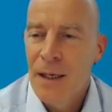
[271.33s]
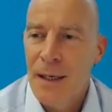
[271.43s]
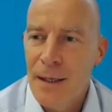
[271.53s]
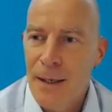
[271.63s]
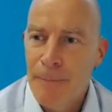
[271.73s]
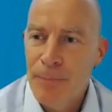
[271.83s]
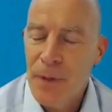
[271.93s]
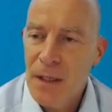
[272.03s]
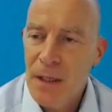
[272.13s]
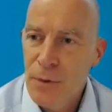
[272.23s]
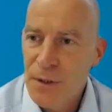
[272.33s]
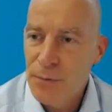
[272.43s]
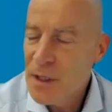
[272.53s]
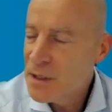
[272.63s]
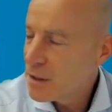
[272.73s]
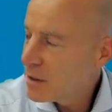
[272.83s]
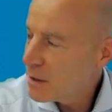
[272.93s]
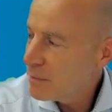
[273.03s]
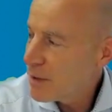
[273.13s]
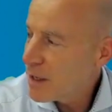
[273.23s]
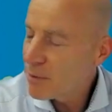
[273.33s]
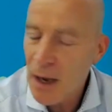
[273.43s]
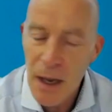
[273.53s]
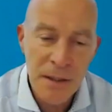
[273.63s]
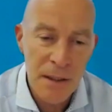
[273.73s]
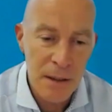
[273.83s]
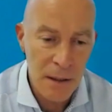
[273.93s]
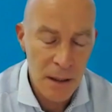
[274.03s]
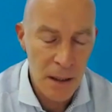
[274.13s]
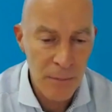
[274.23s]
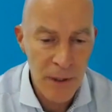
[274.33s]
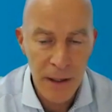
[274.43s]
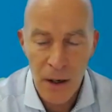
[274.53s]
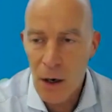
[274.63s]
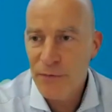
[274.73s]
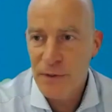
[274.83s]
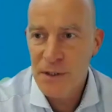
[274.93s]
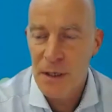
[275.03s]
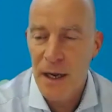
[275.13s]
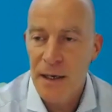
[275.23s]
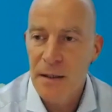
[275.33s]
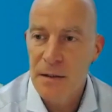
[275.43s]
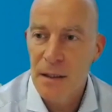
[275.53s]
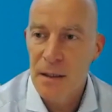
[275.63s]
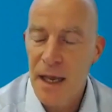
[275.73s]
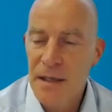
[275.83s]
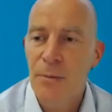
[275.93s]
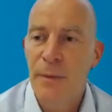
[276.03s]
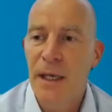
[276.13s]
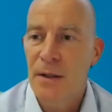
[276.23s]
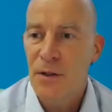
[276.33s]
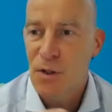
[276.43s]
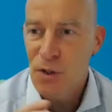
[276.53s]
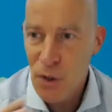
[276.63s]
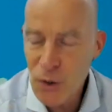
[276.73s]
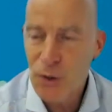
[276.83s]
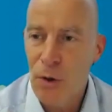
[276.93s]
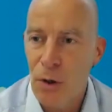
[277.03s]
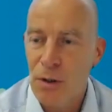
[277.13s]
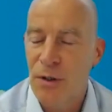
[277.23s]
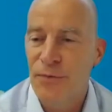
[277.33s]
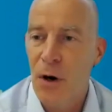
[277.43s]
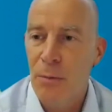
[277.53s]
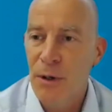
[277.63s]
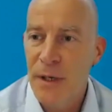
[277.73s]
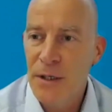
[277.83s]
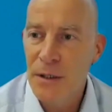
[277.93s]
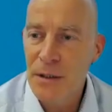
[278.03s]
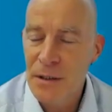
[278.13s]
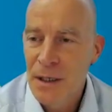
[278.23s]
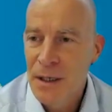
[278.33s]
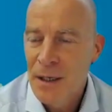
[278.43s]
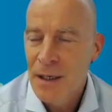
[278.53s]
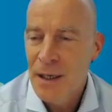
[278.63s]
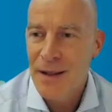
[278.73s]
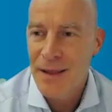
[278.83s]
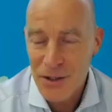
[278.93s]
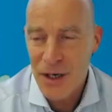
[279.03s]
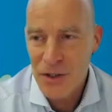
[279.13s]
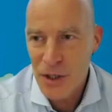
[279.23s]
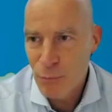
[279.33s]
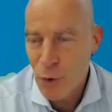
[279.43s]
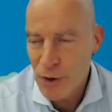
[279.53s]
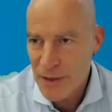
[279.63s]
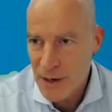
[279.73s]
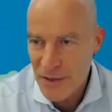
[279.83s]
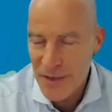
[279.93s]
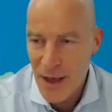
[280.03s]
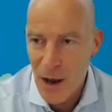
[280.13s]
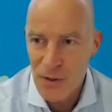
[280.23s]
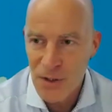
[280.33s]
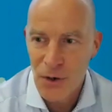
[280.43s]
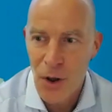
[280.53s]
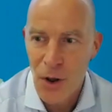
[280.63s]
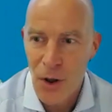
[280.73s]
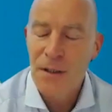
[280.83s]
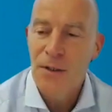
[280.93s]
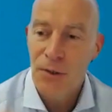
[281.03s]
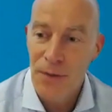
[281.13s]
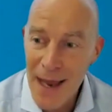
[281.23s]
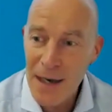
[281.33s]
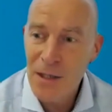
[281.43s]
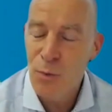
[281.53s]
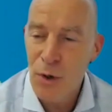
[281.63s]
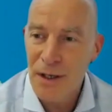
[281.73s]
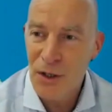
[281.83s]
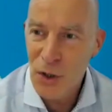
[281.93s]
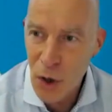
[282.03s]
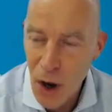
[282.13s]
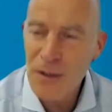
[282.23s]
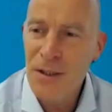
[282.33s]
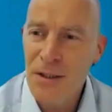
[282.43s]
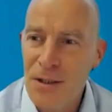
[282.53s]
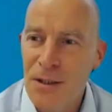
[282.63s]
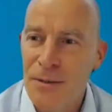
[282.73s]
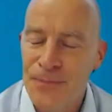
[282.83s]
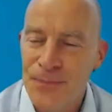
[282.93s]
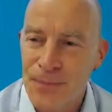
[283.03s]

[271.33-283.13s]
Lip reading: And there was a recent paper last year done by a Harvard scientist that estimated the social cost of carbon emissions, and that is actually more than $1,000. So that is what it costs.